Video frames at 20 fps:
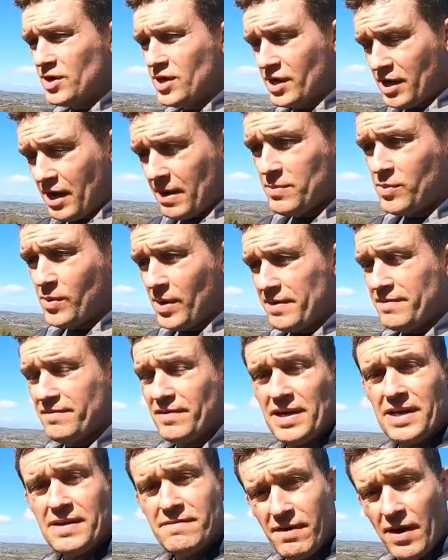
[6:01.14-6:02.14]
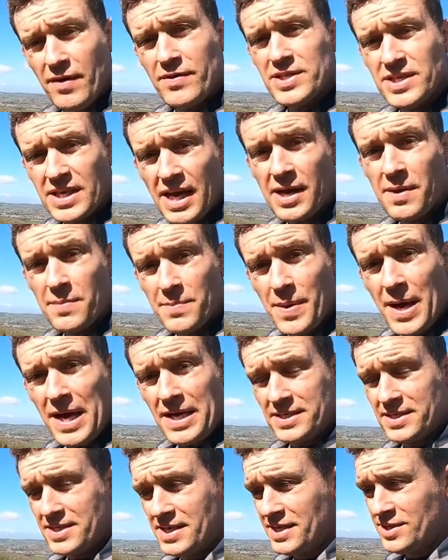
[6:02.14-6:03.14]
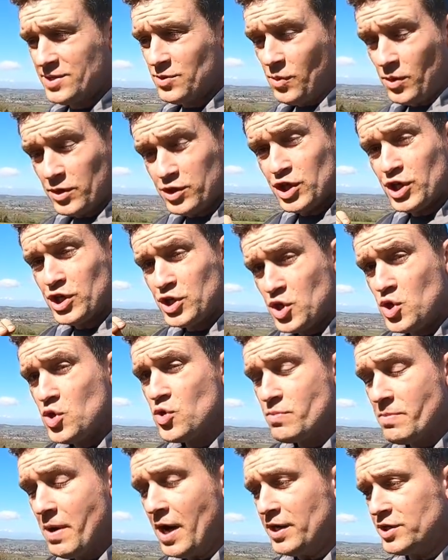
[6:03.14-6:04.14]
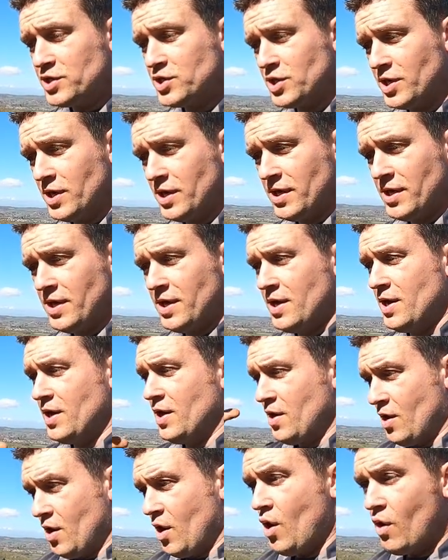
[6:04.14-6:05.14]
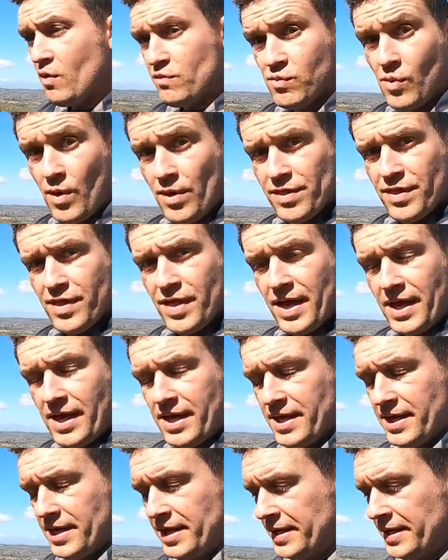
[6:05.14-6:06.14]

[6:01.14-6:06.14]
You can come away feeling very second best to watching too much of one thing.